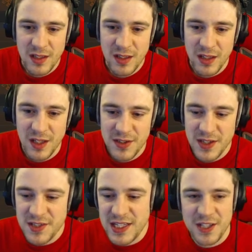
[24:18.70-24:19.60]
So
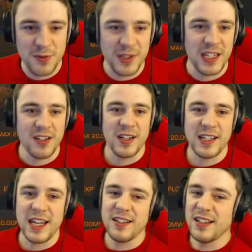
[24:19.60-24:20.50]
there's the next one here
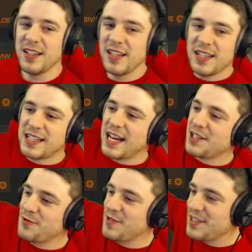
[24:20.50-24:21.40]
again.
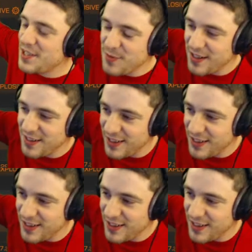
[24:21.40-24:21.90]
categories as well,